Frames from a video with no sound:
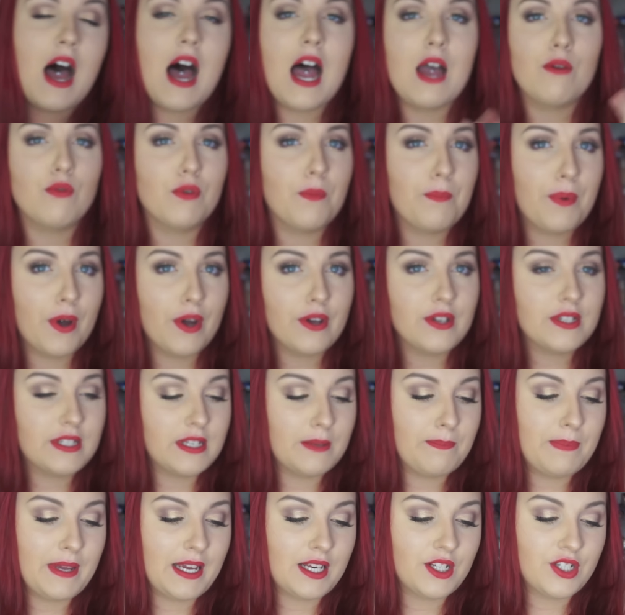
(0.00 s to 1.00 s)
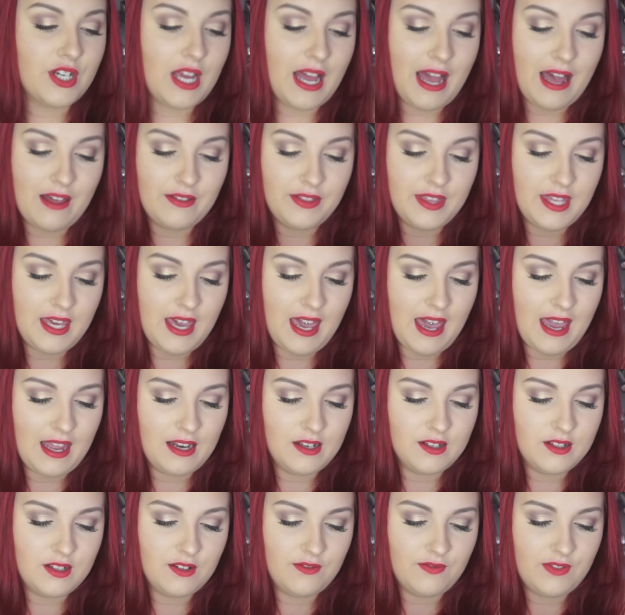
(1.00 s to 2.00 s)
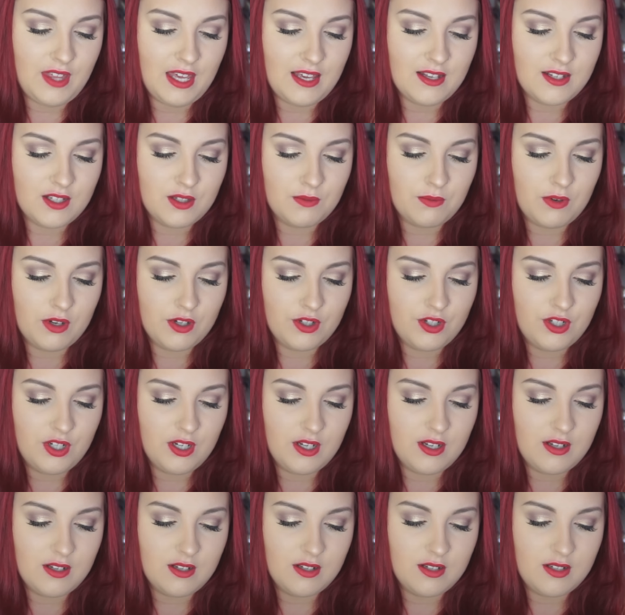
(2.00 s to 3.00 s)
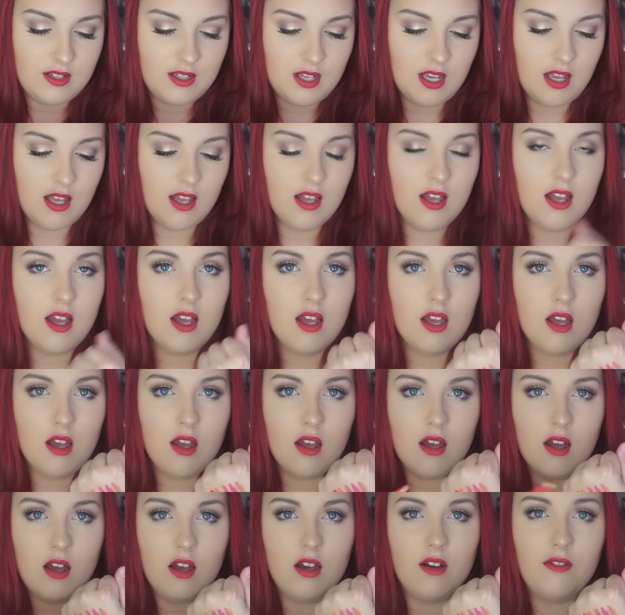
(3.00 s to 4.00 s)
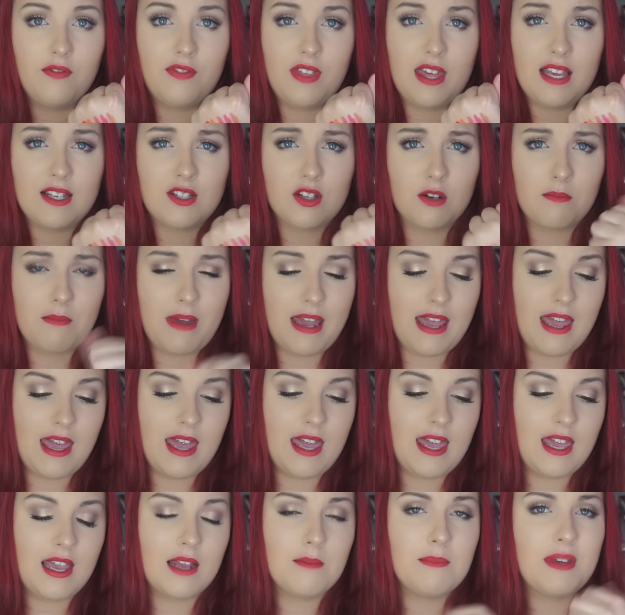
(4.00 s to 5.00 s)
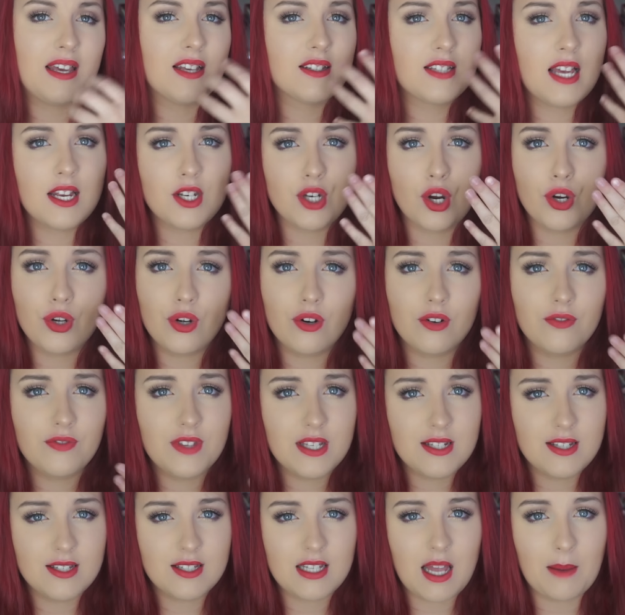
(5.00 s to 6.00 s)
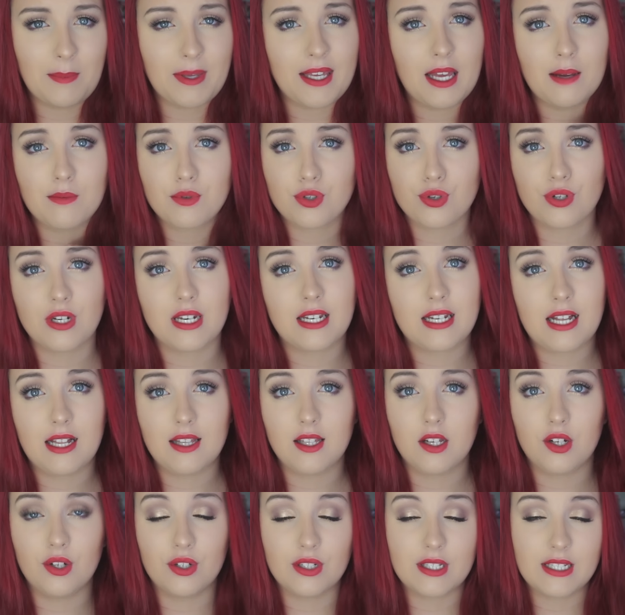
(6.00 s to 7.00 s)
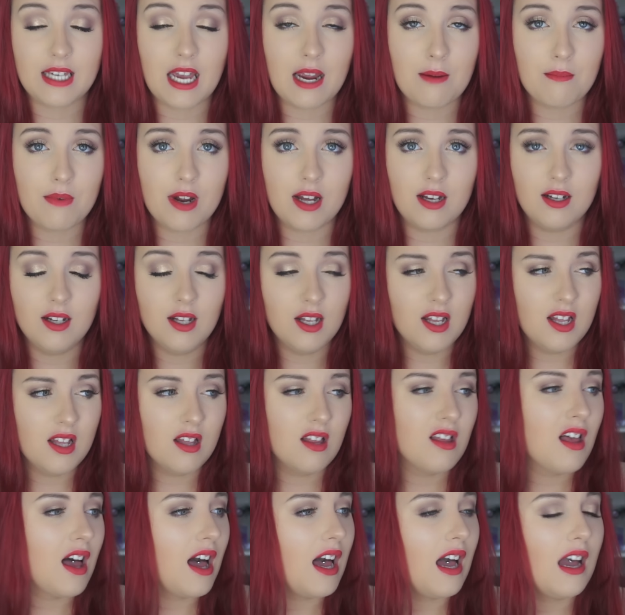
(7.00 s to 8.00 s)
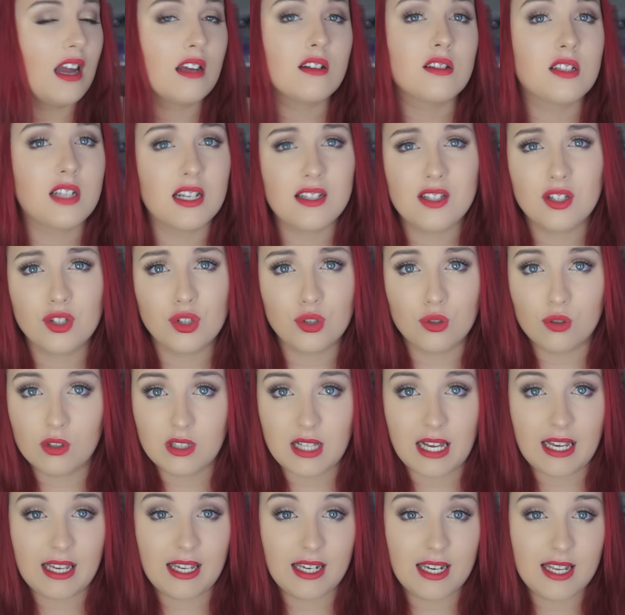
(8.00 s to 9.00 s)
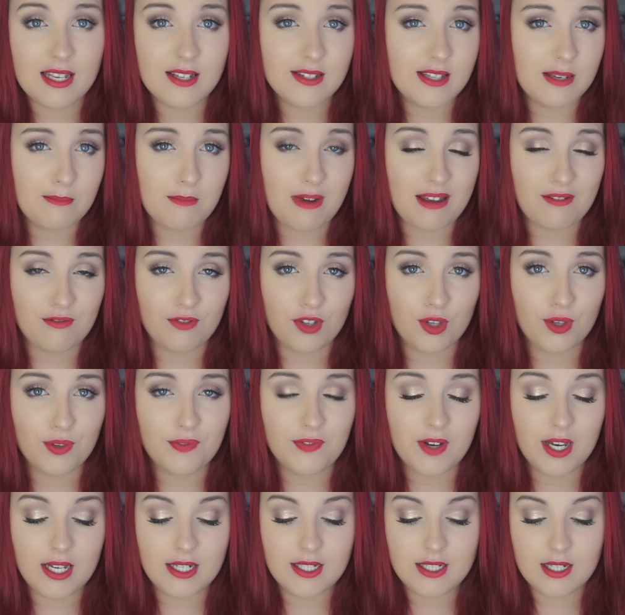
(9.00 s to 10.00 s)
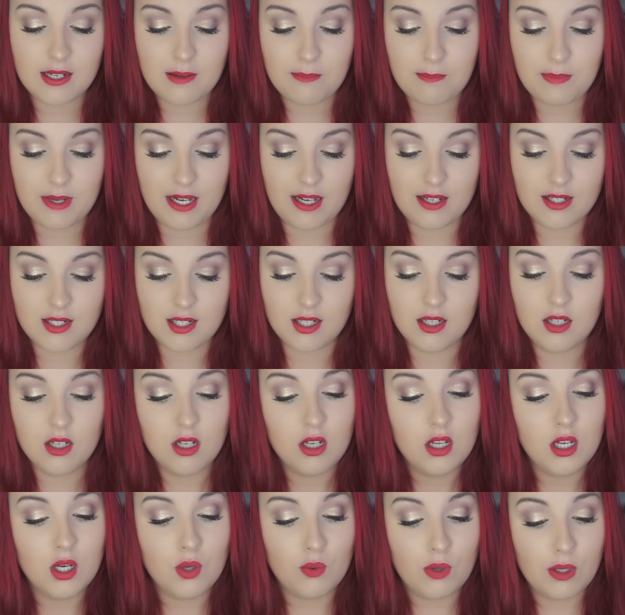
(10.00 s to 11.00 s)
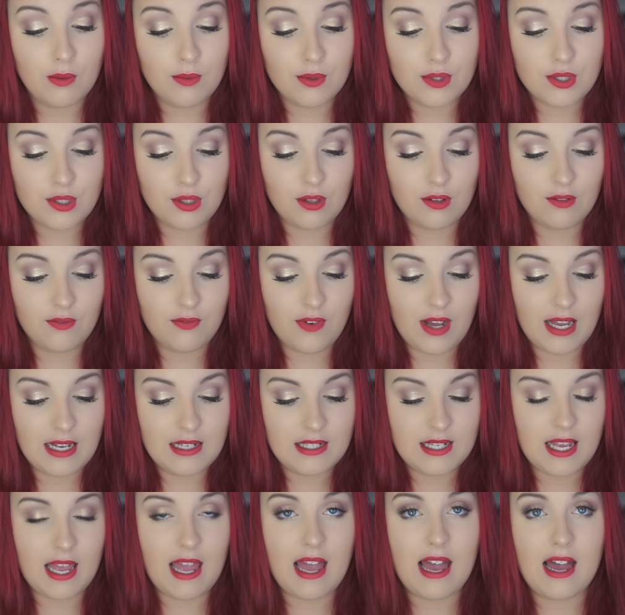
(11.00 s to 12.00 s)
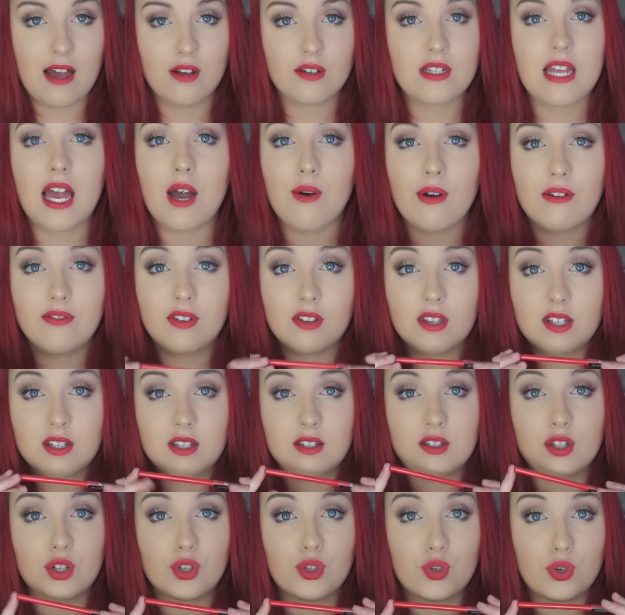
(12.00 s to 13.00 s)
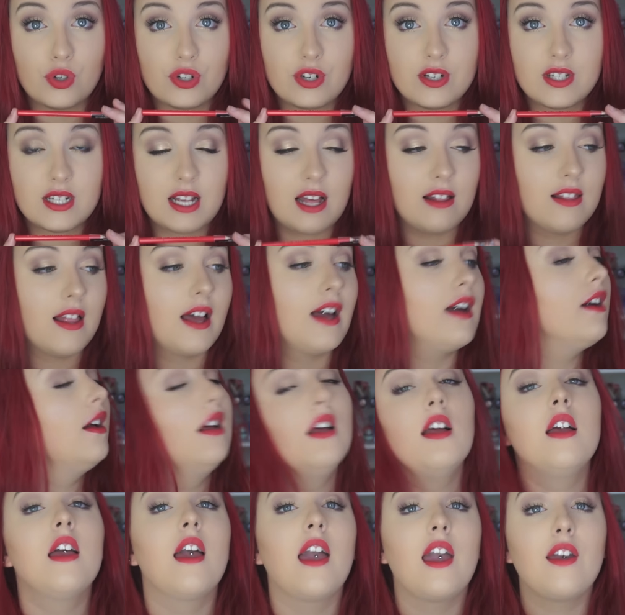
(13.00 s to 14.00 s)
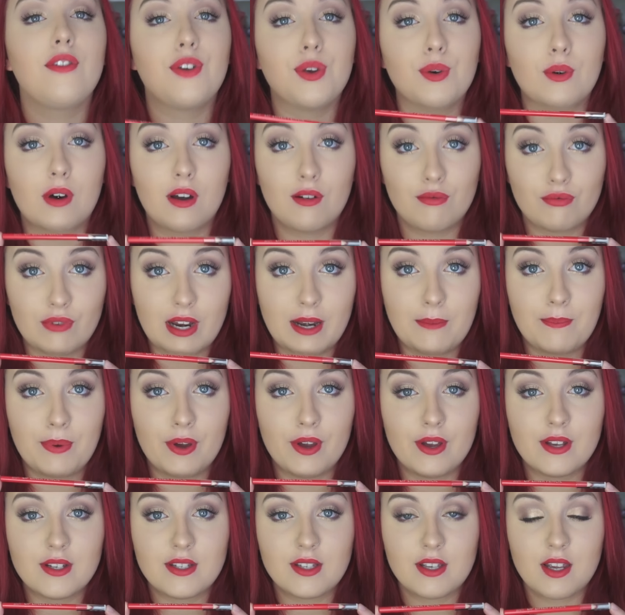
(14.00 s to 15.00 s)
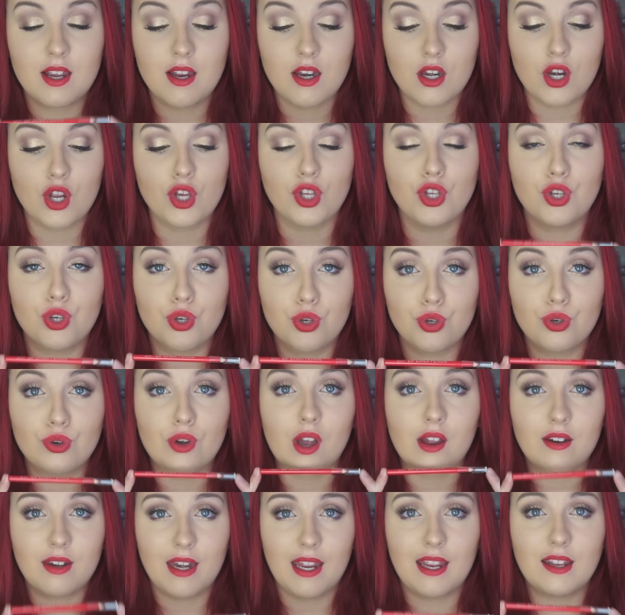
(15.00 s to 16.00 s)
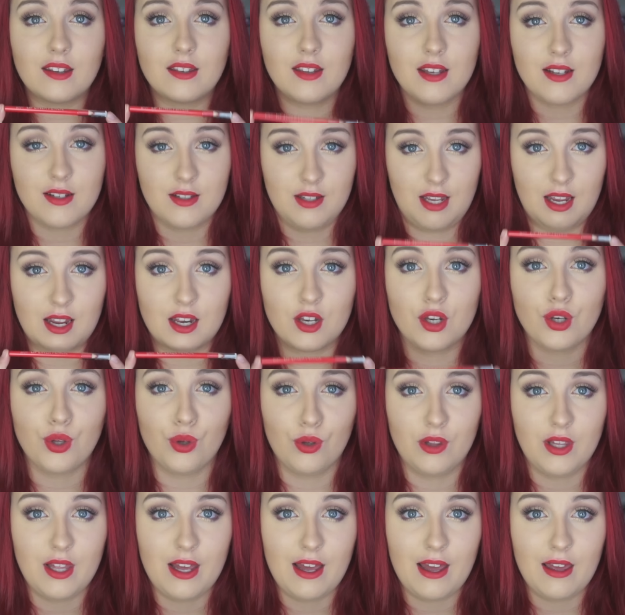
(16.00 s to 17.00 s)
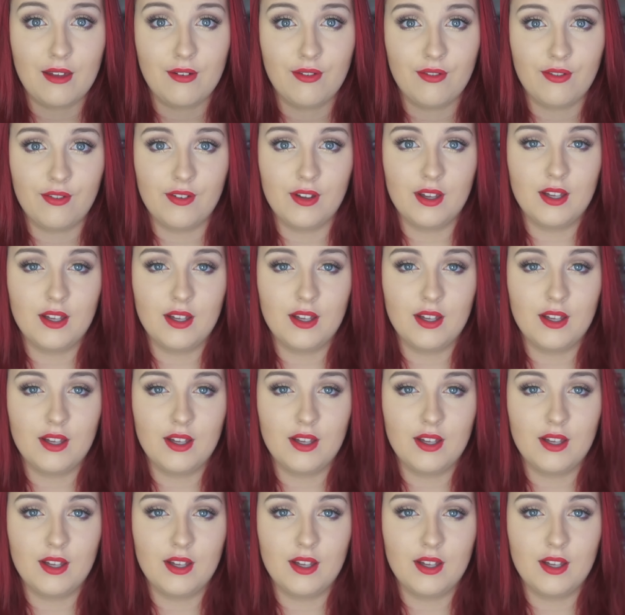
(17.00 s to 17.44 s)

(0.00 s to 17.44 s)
I will post a picture at the end of these swatches of these on my hand, because I don't know if this is coming up true to colour on camera. It doesn't look like it is in my viewfinder, but we will soon find out. However, this is a gorgeous colour. If you are a red person, you need this in your life.